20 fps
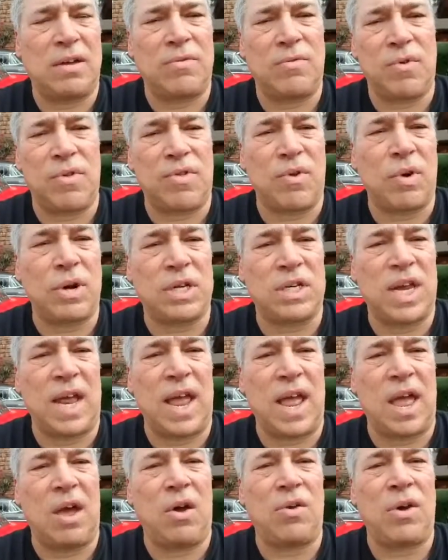resort
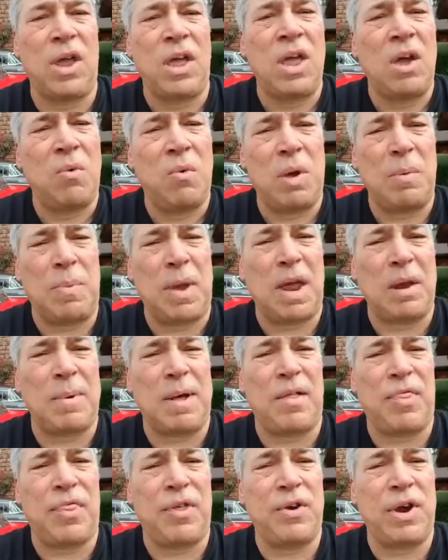town, we paid
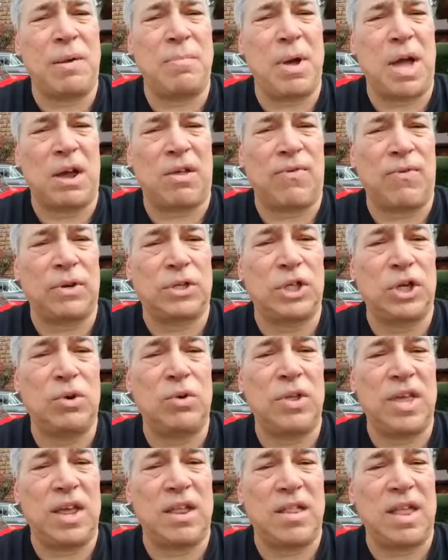about 30 bucks for
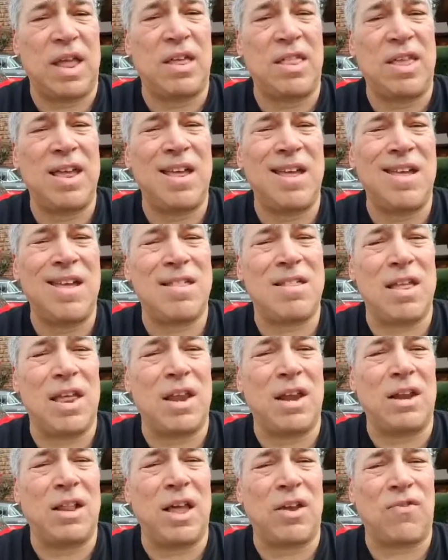two of these. Now, these
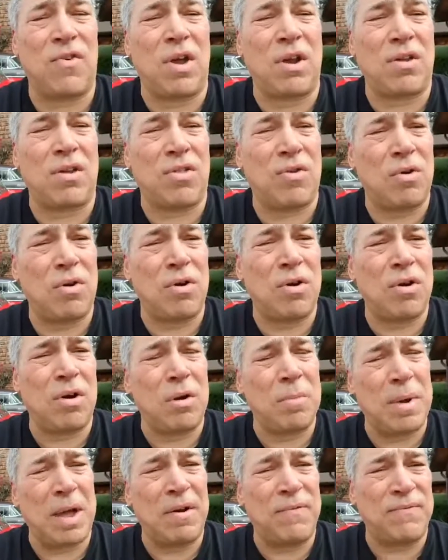in an electronics store
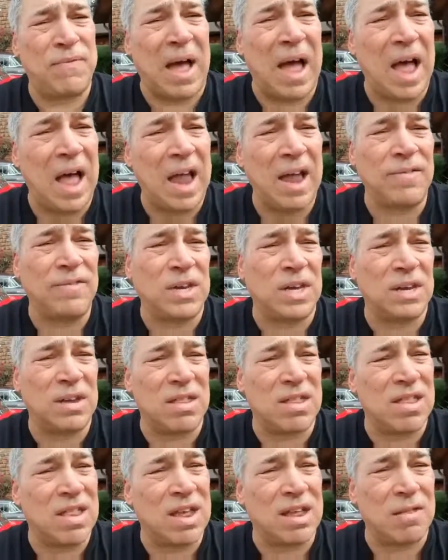are about $5 to
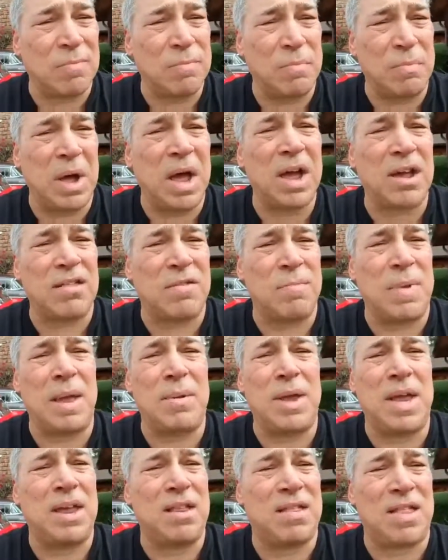$6,
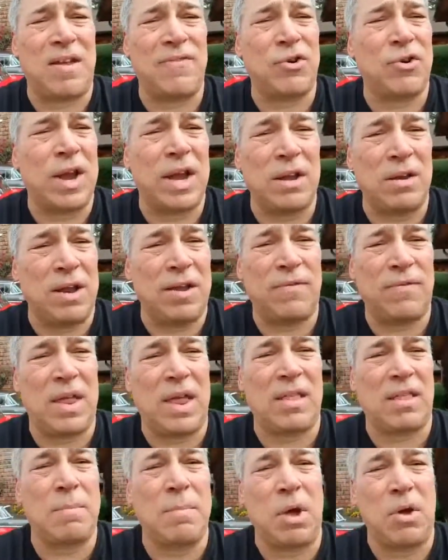maybe 7 or 8 if
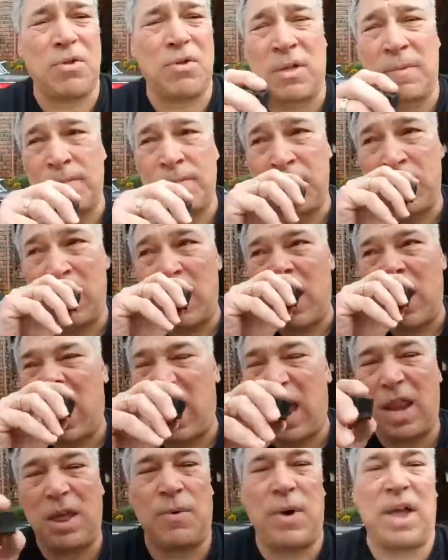at the most.
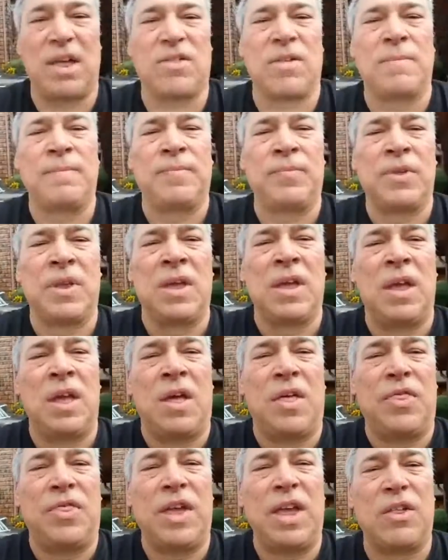Anyways,
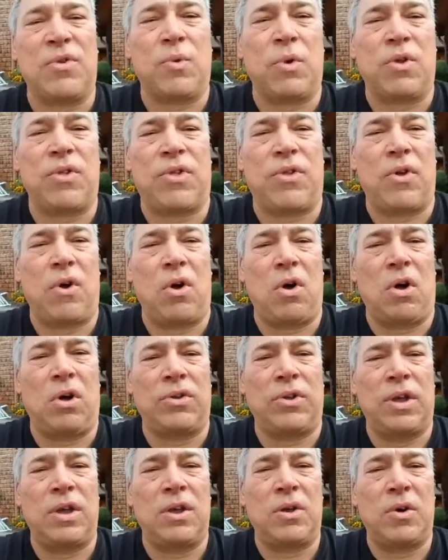these were
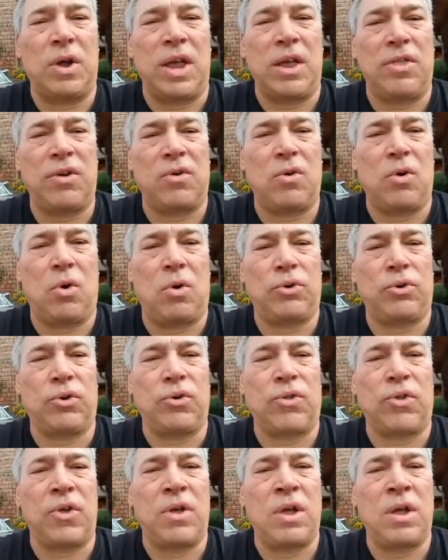installed in their
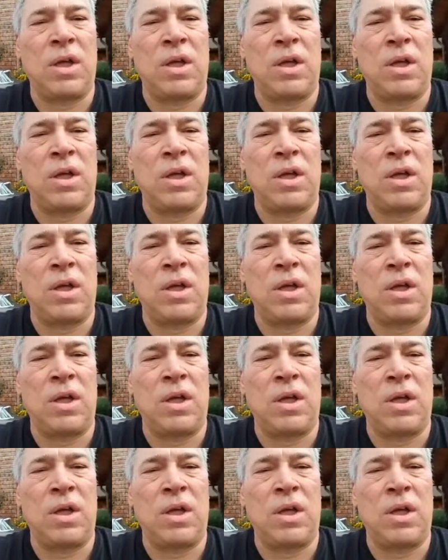holders